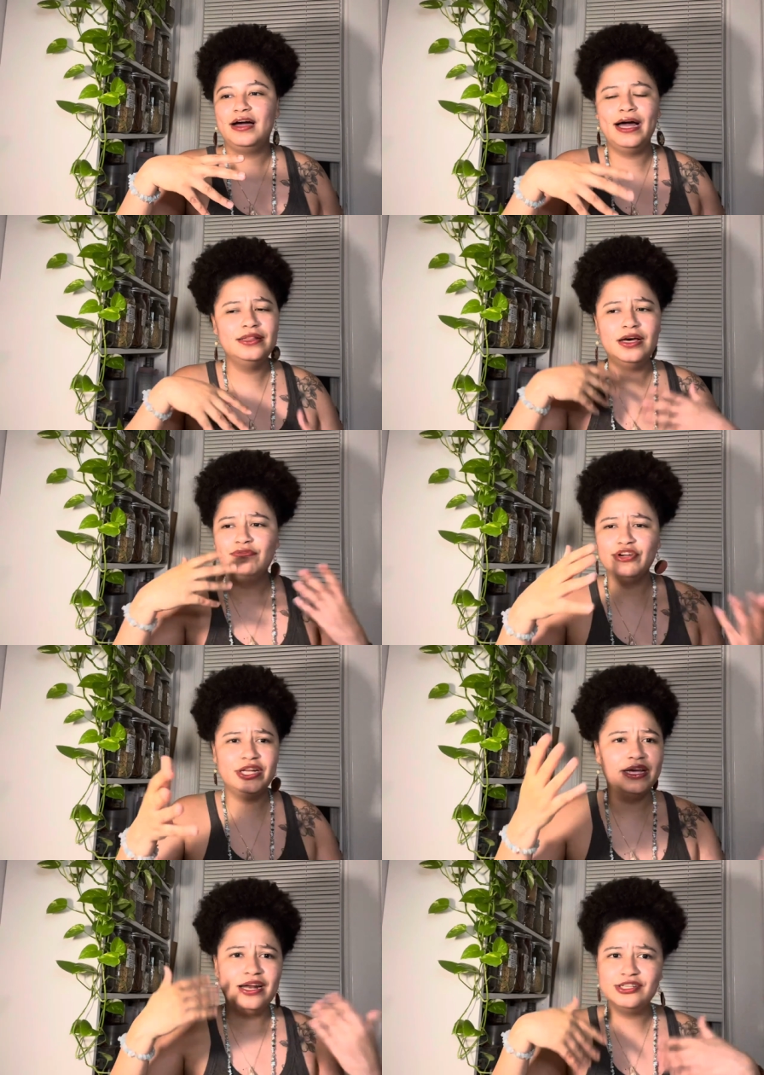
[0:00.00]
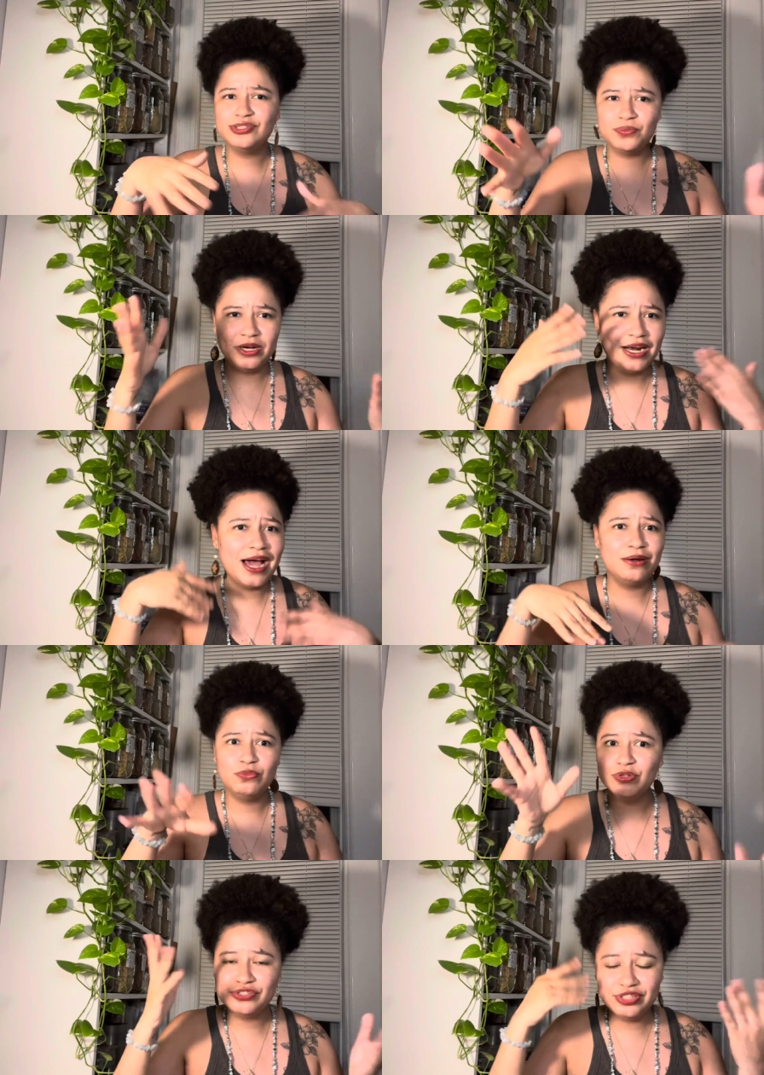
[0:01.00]
I love reading and I just wanted to add
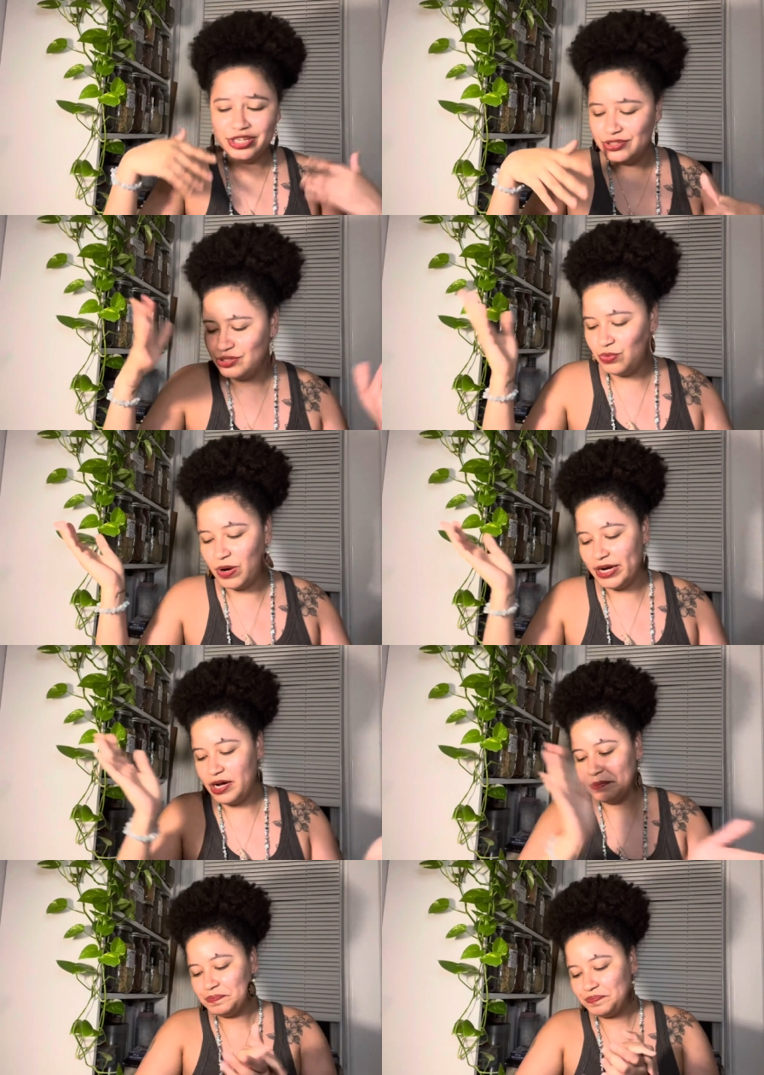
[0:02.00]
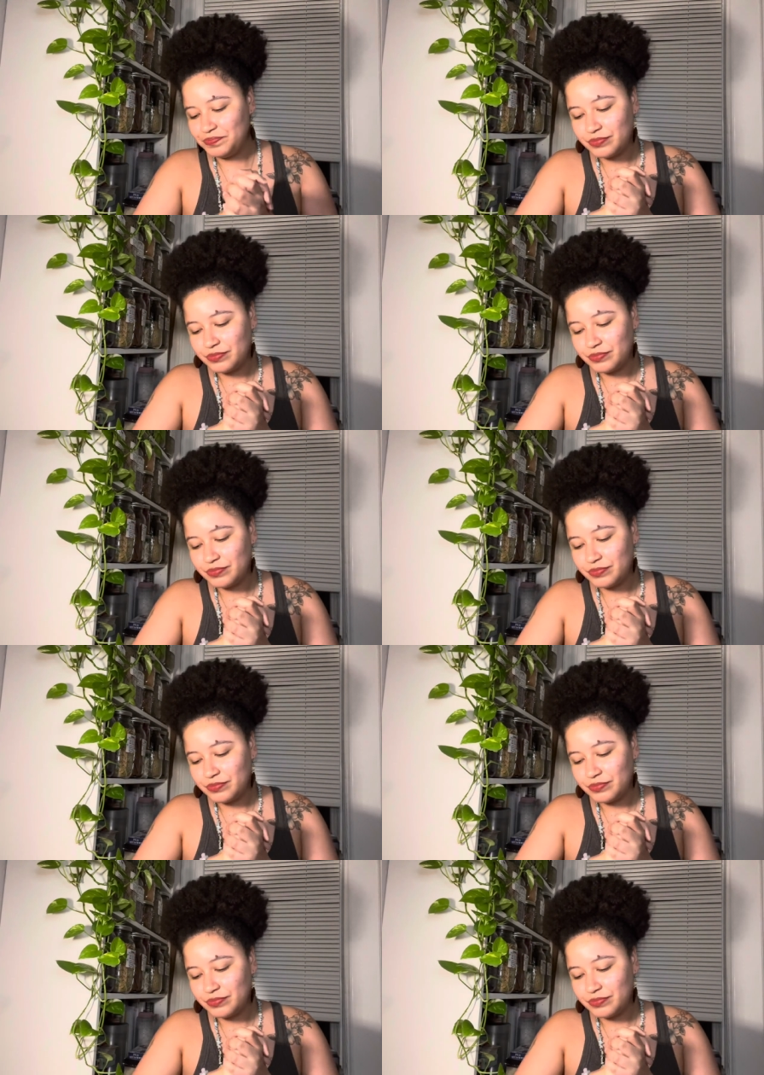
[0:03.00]
more to the year. So why not?